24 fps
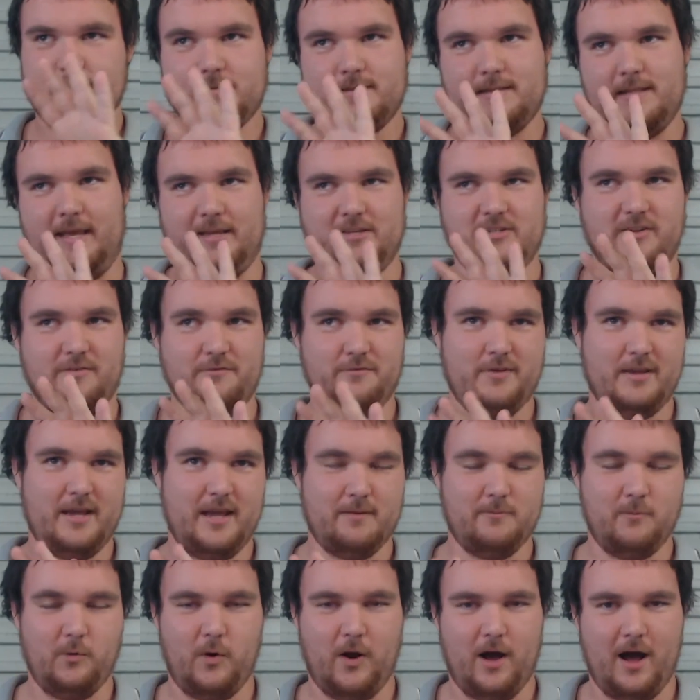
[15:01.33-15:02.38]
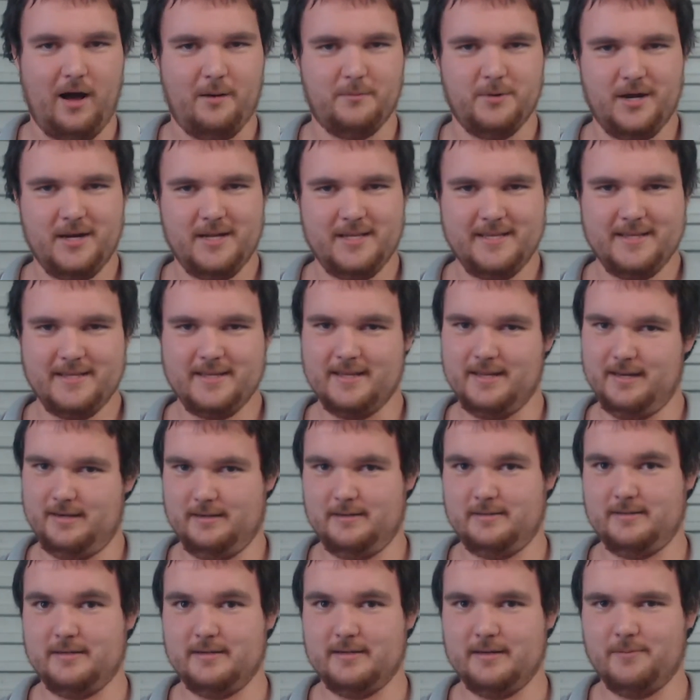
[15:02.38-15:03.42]
A7V had more armor.
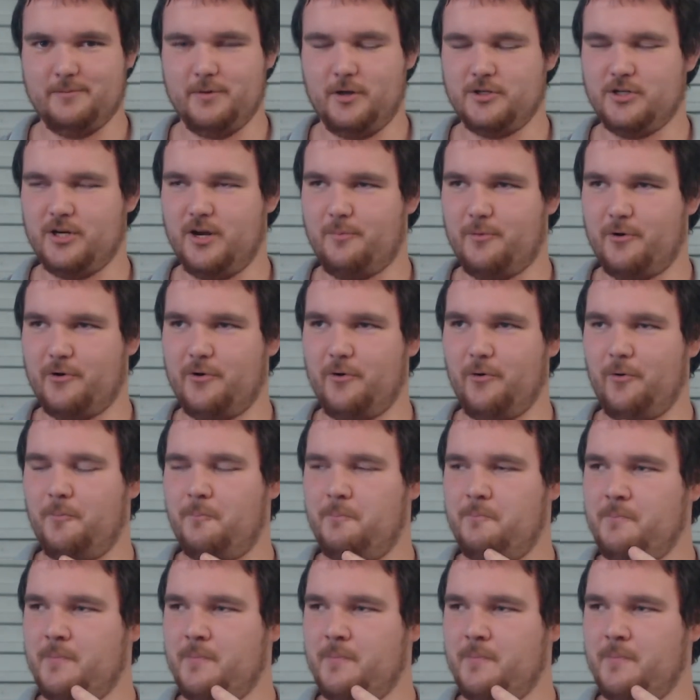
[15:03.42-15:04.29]
It didn't have much armor at all.